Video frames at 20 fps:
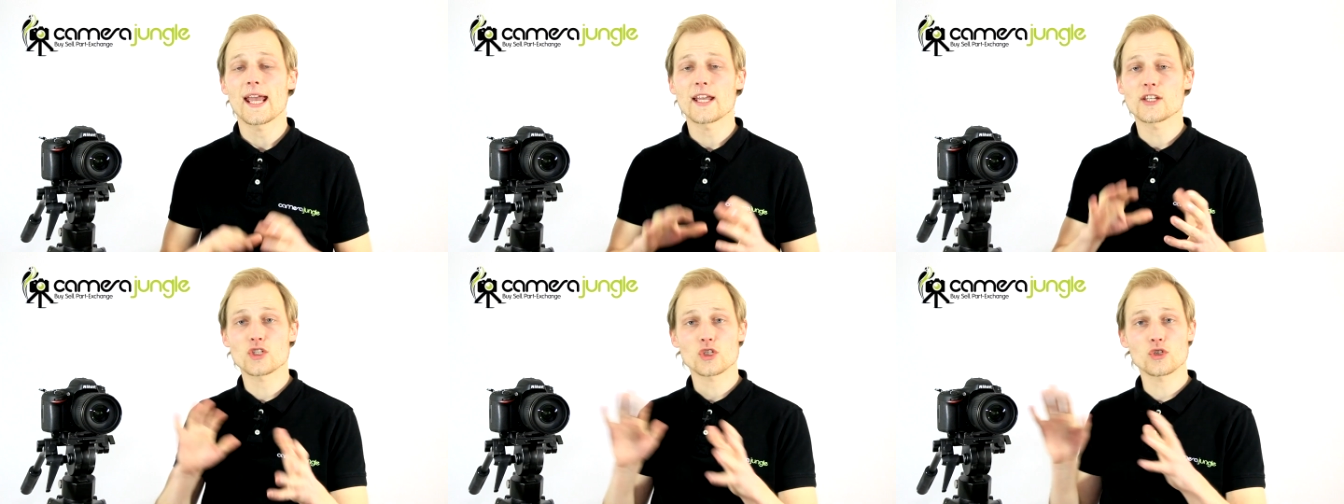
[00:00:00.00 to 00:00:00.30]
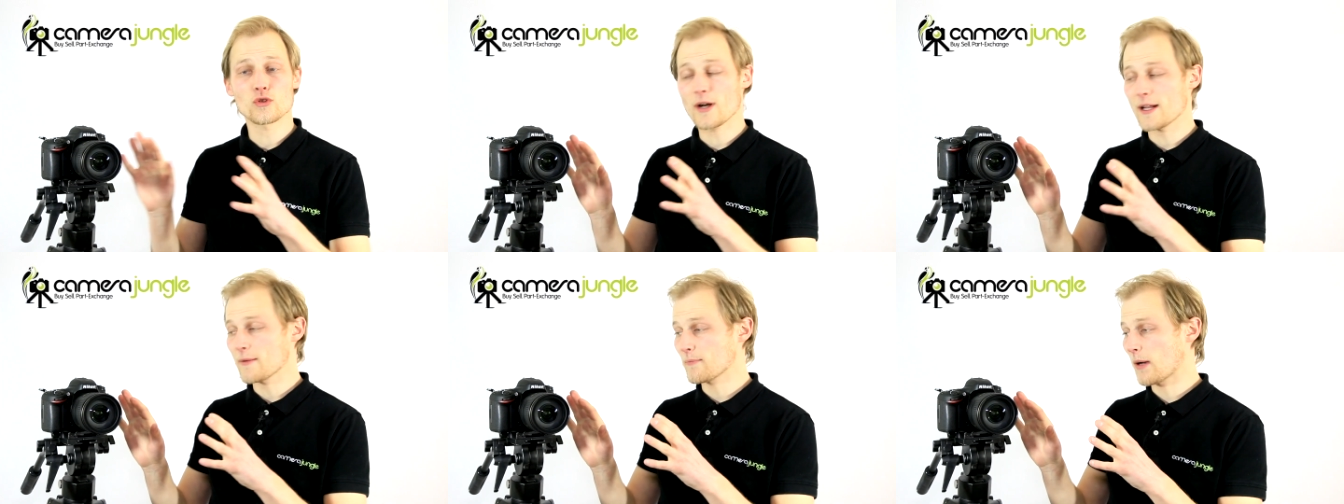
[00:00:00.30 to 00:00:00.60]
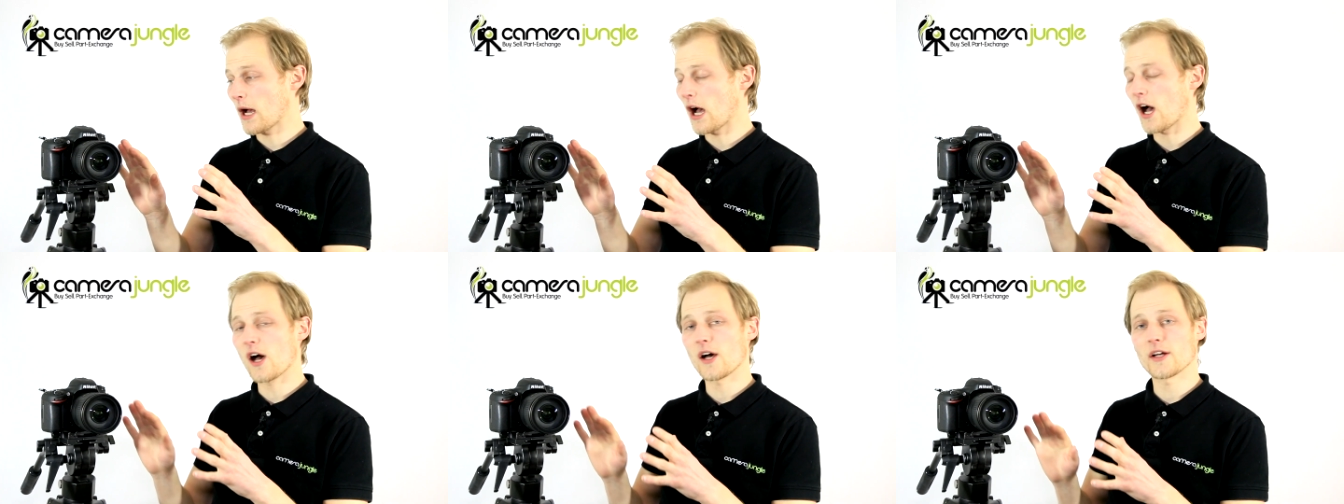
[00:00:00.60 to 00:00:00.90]
It's a great
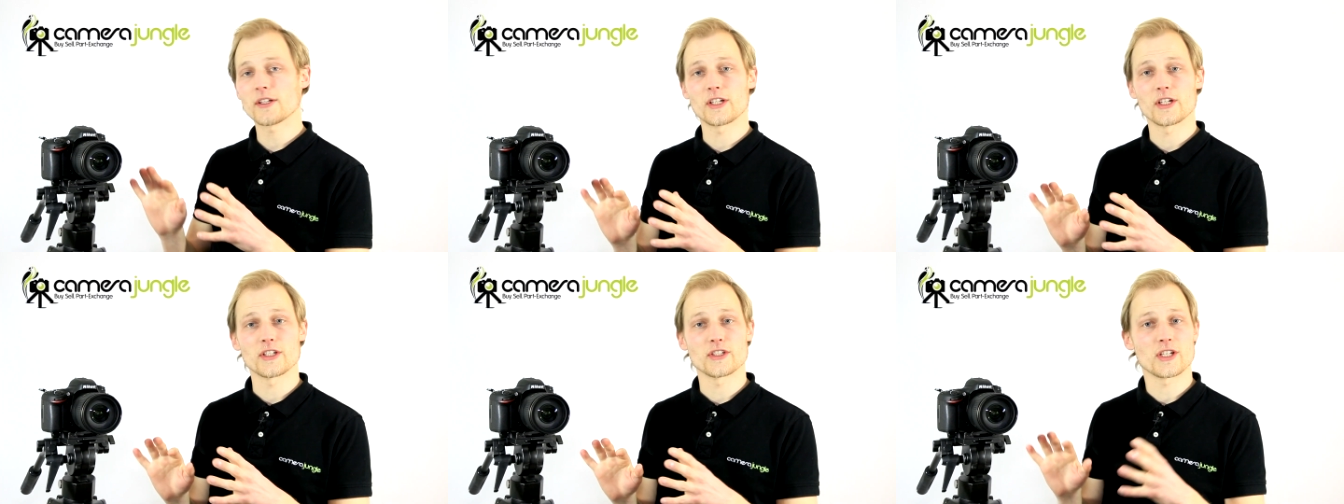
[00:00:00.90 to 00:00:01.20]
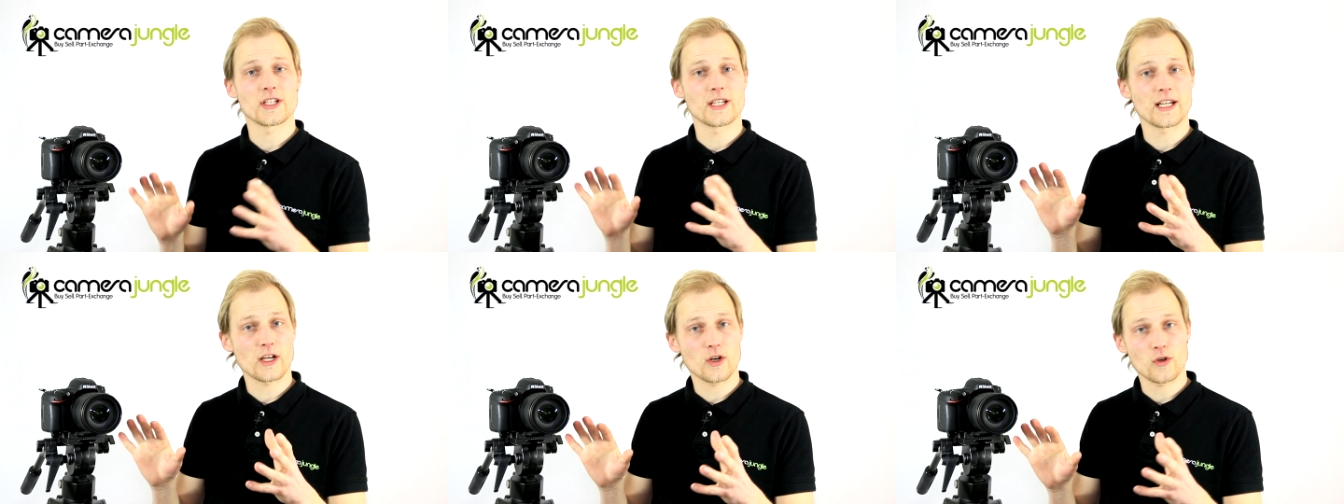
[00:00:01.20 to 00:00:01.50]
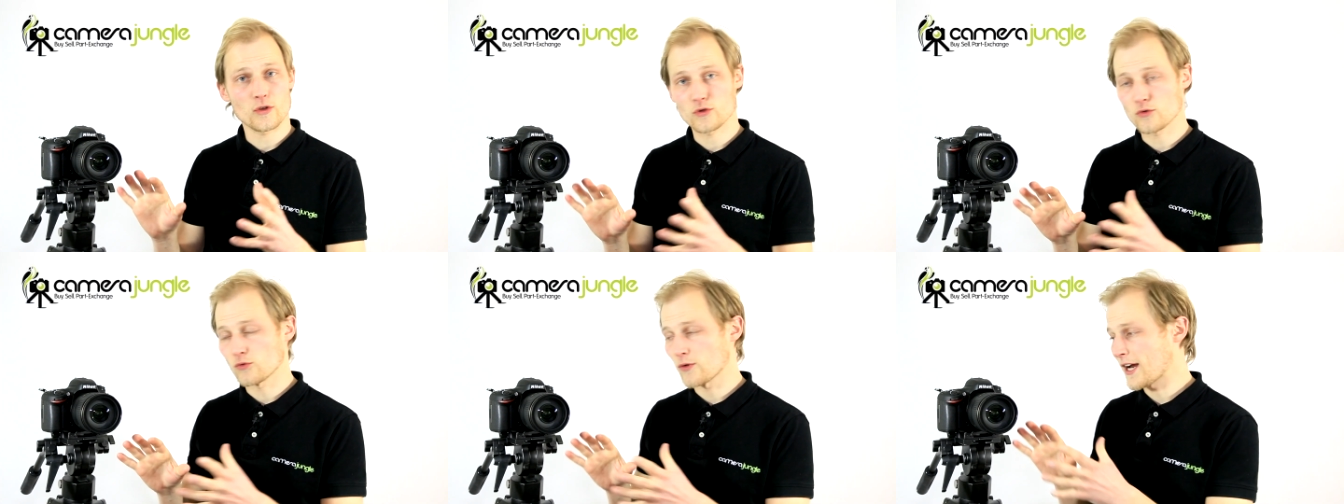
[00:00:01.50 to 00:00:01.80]
partner to
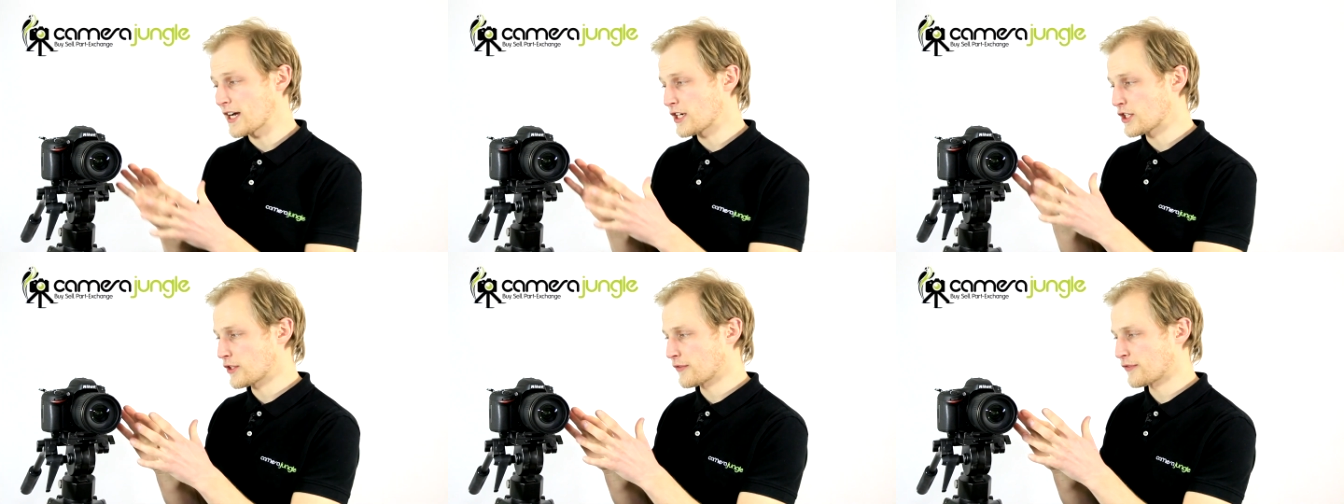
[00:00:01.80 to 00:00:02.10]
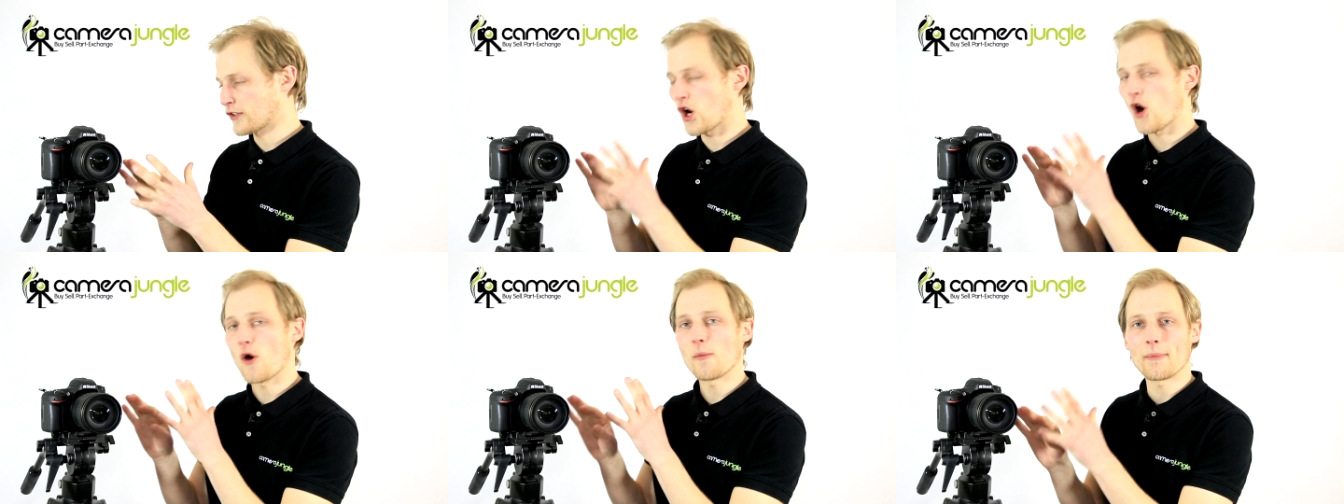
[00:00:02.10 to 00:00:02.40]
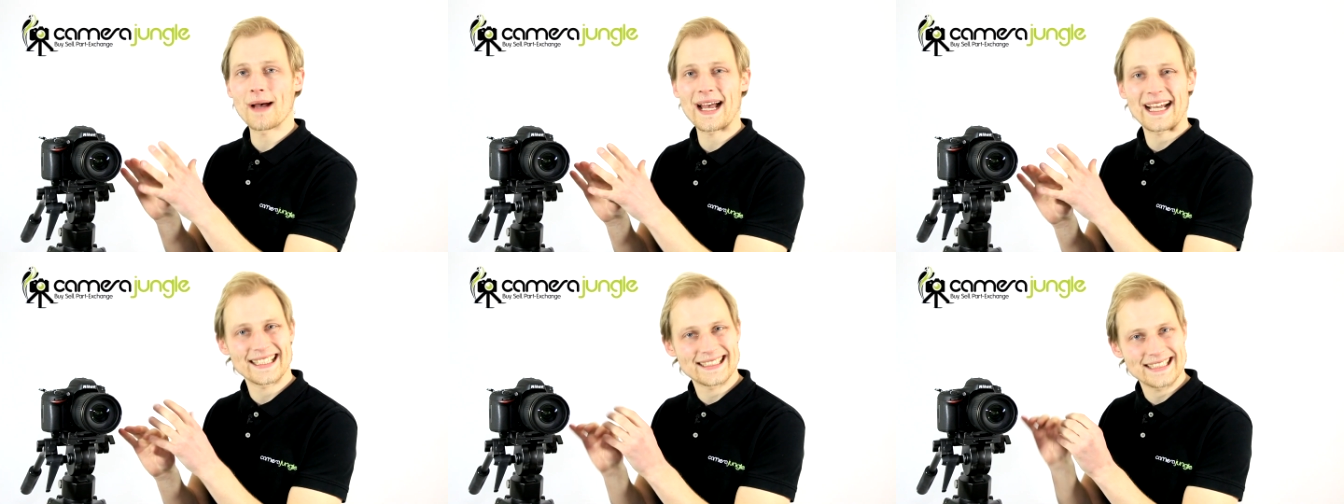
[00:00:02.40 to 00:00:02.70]
Nikon's range of
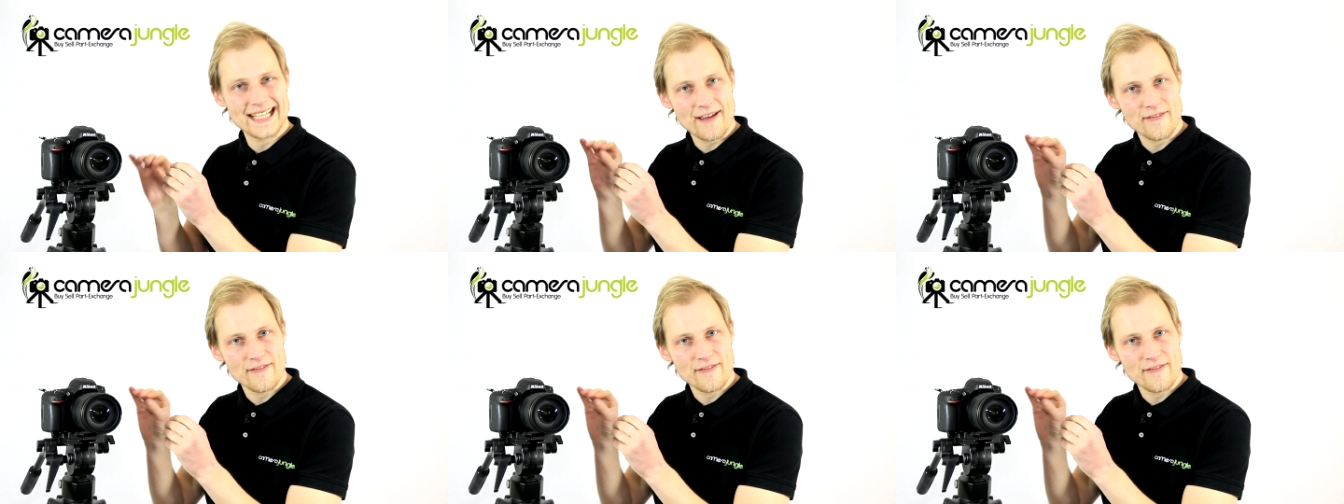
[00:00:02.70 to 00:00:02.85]
compact